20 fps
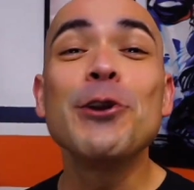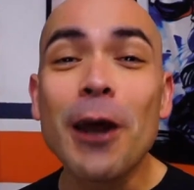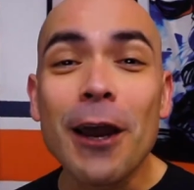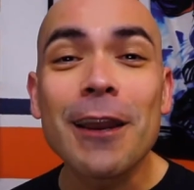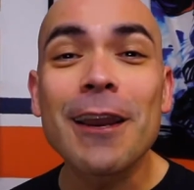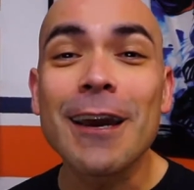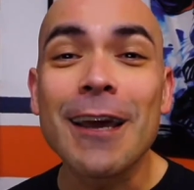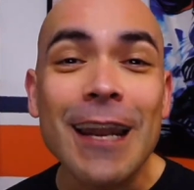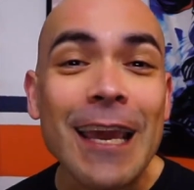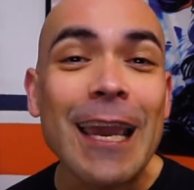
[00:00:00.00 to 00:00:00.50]
not
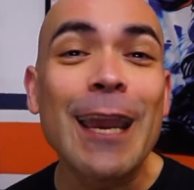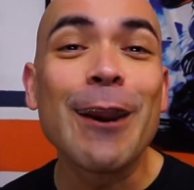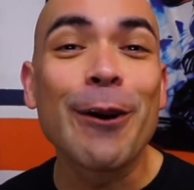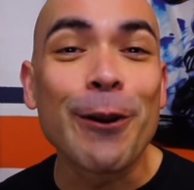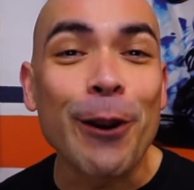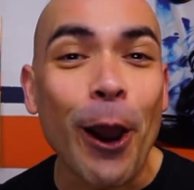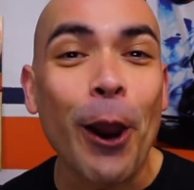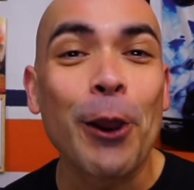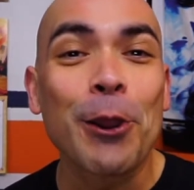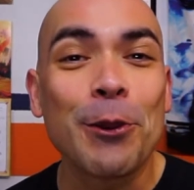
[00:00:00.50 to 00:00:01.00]
gonna hear an
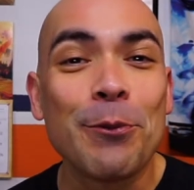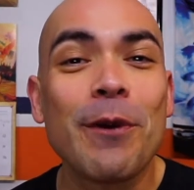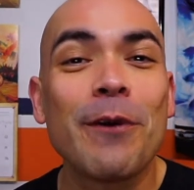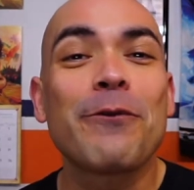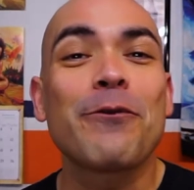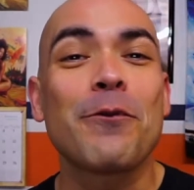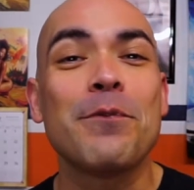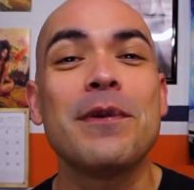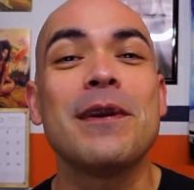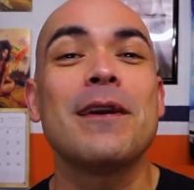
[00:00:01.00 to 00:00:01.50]
argument
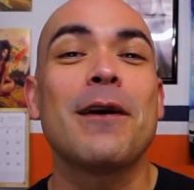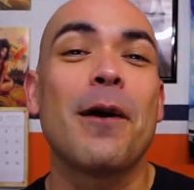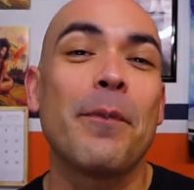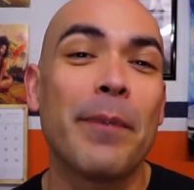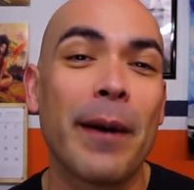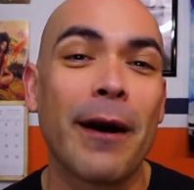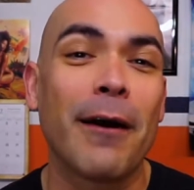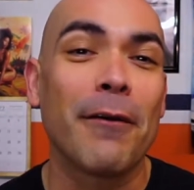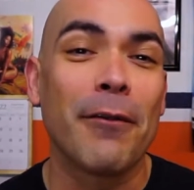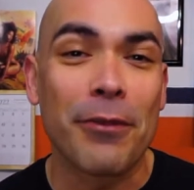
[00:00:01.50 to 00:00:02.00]
from me
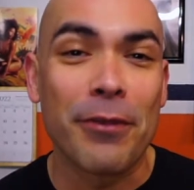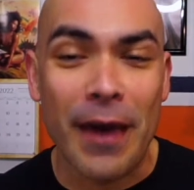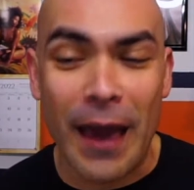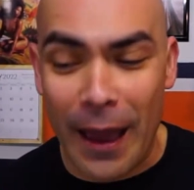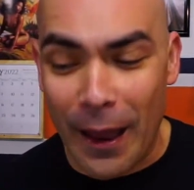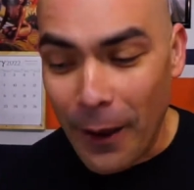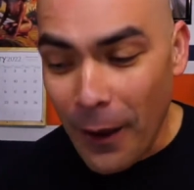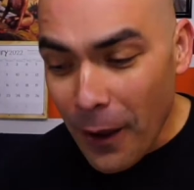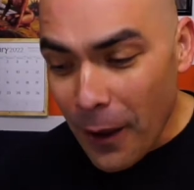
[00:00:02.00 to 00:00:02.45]
about that.